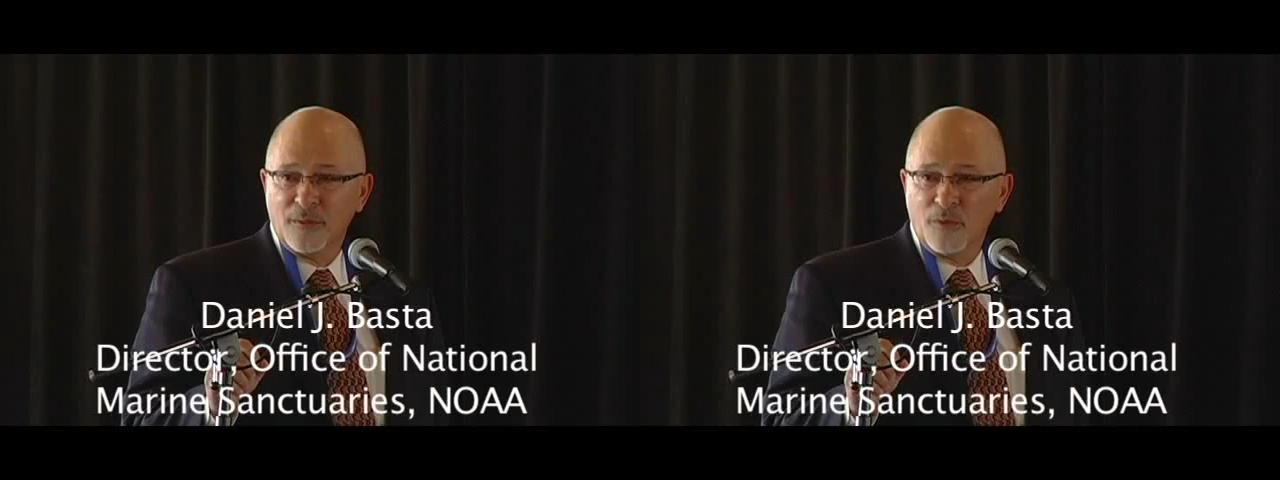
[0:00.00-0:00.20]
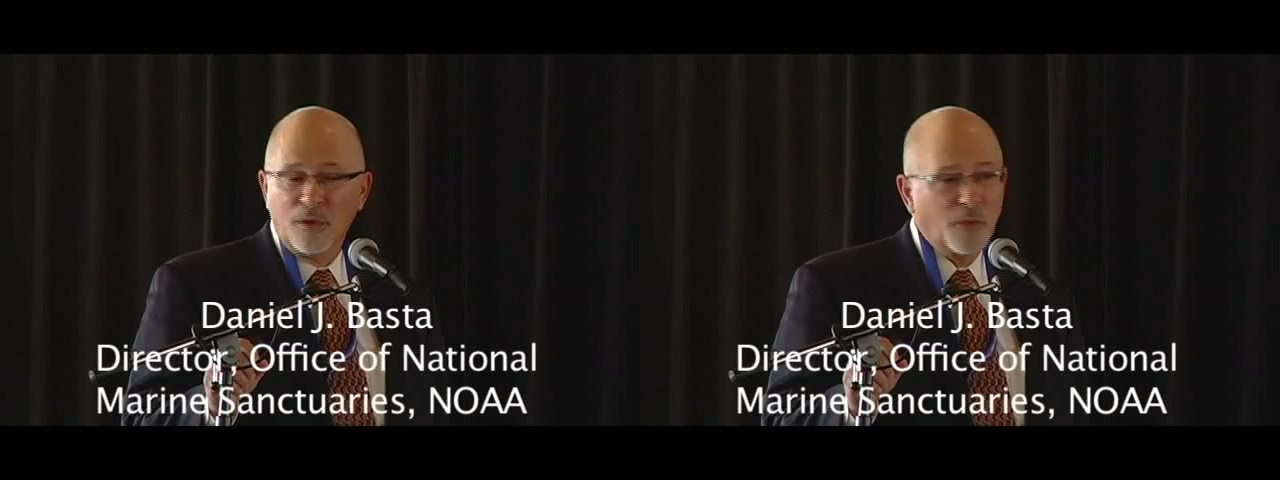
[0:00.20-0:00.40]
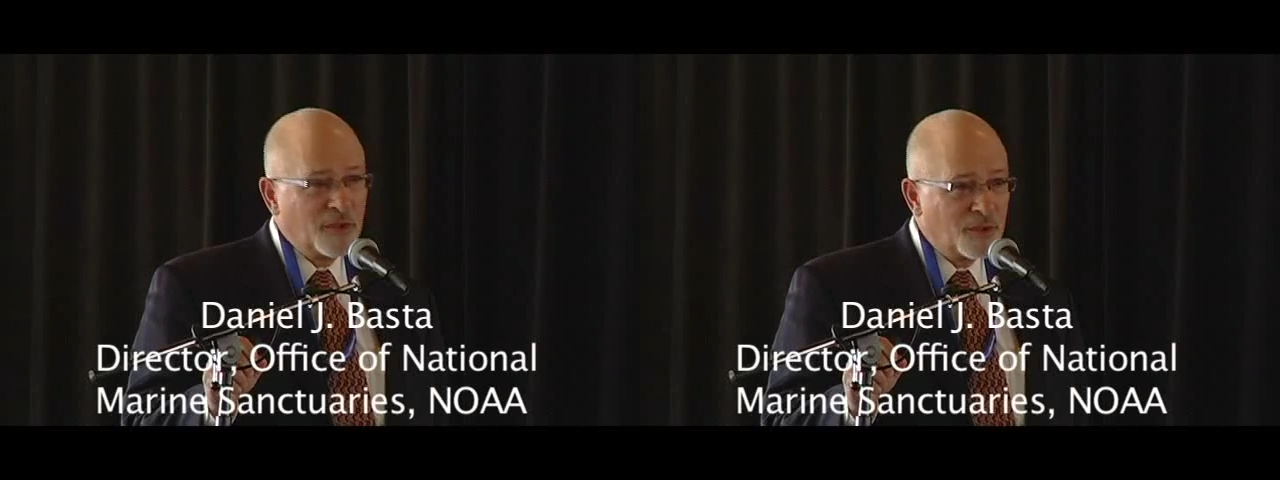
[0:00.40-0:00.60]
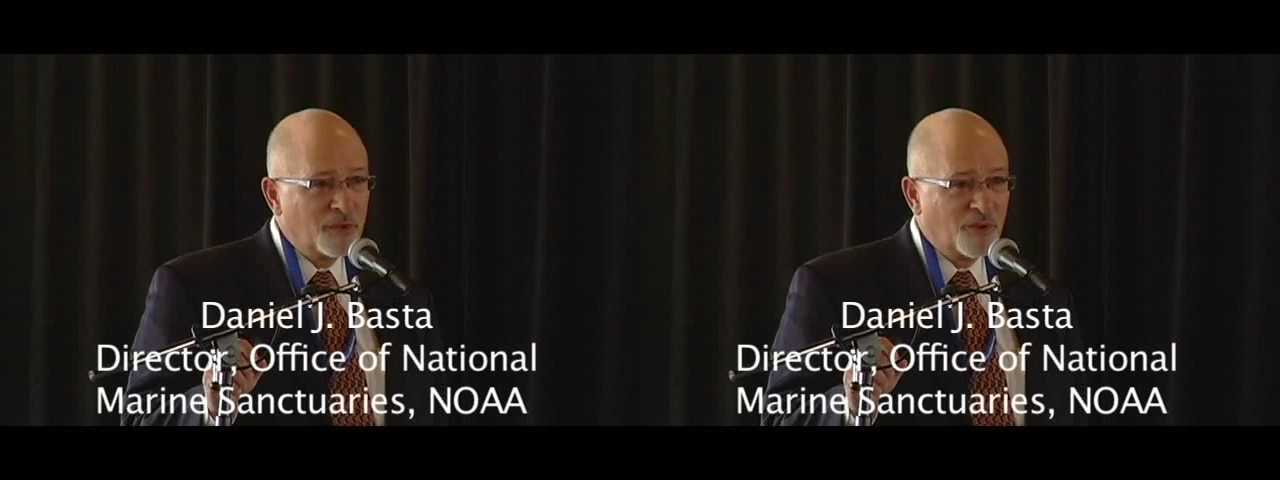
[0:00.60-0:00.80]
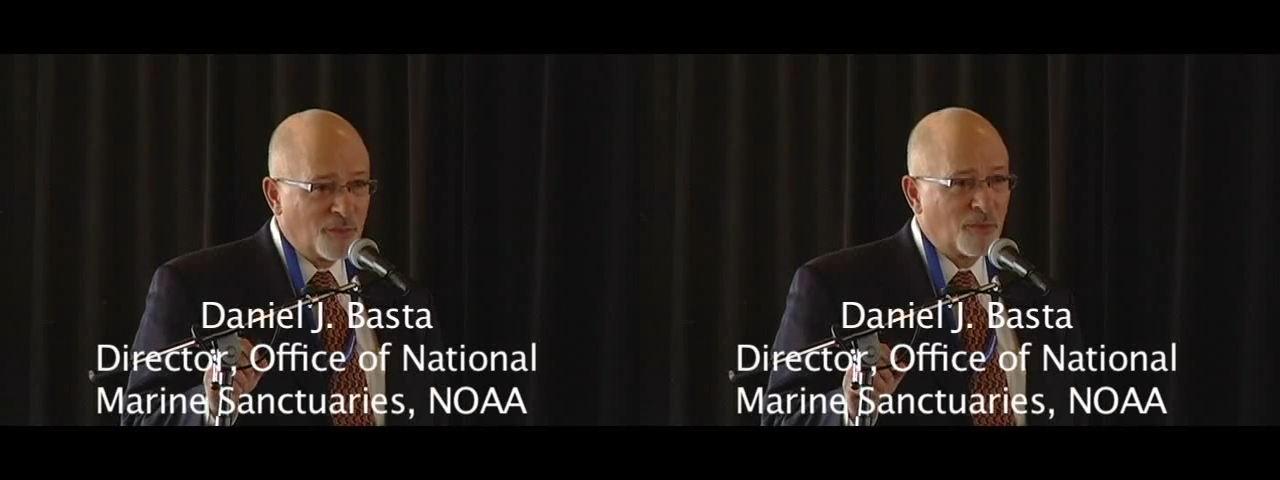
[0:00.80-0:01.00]
in what we
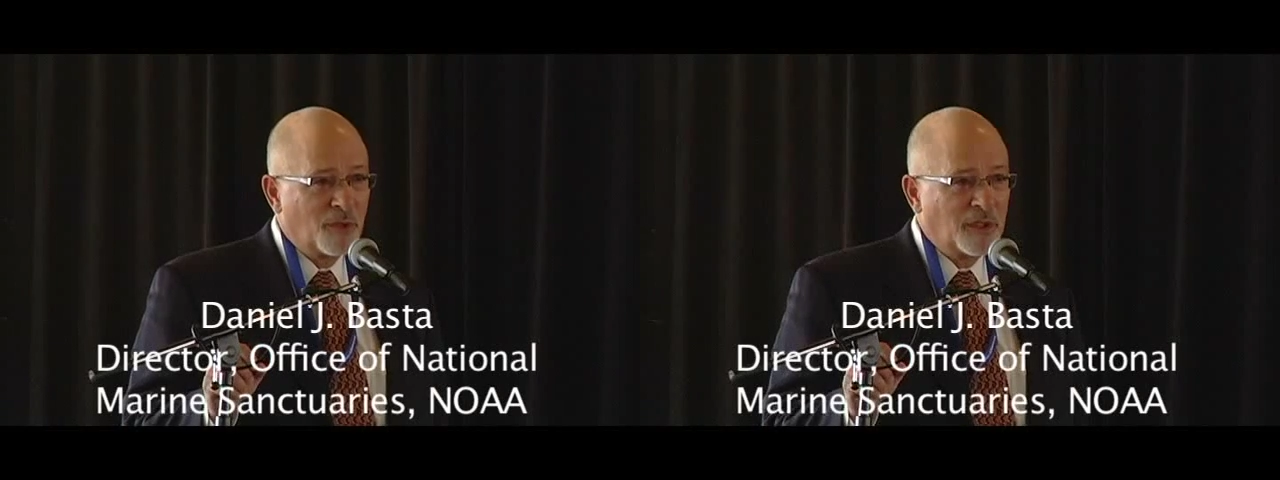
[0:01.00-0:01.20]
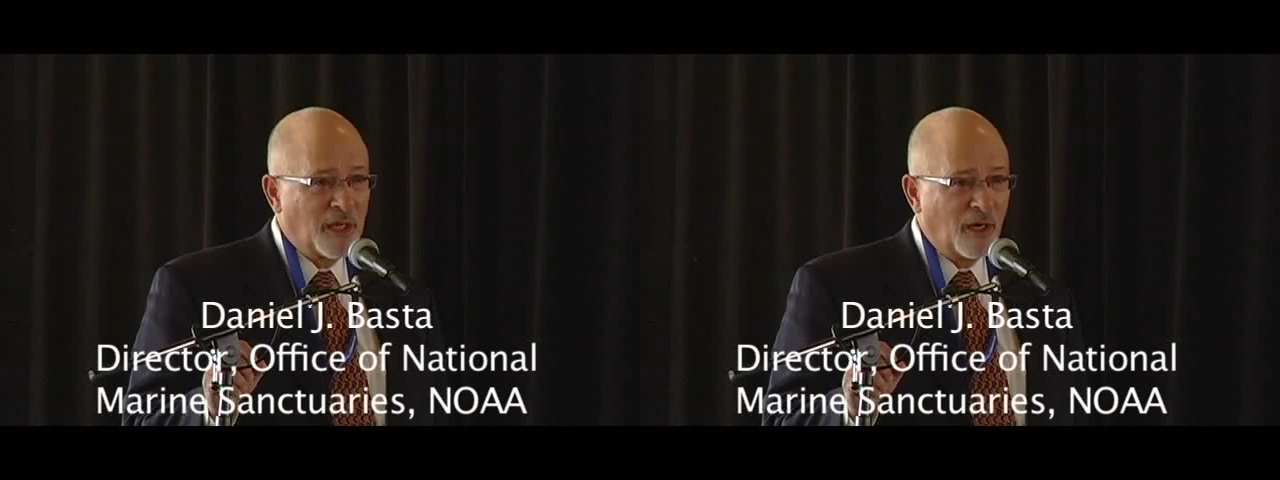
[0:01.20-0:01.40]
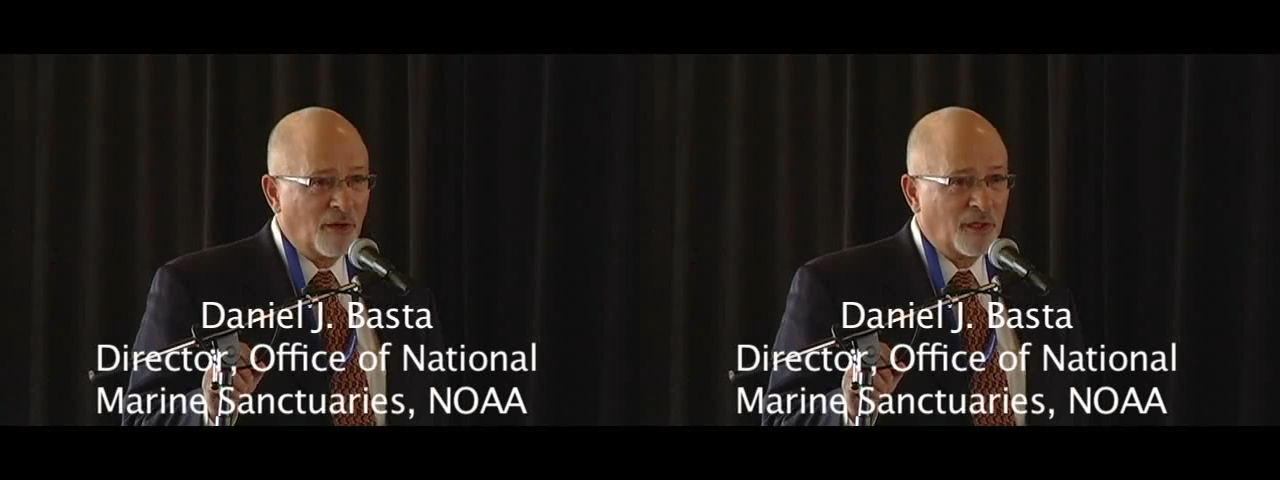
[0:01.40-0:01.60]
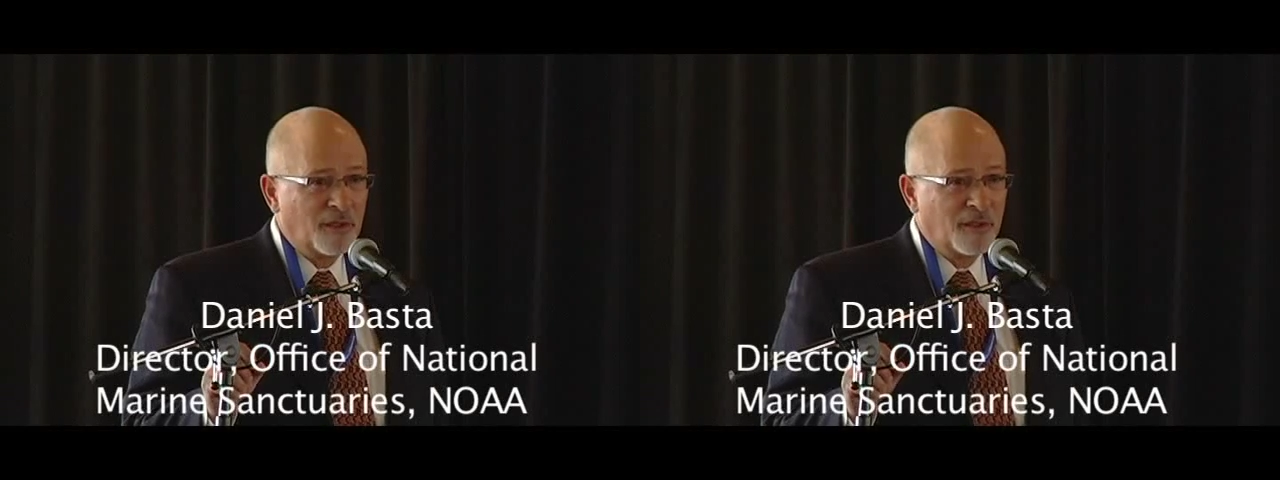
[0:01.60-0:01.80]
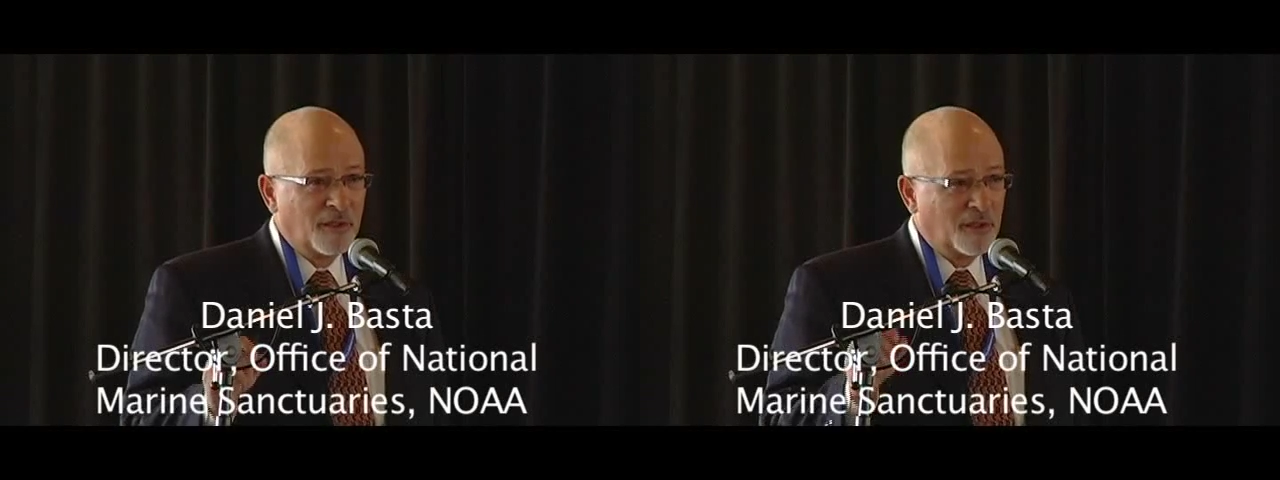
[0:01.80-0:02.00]
do in the marine area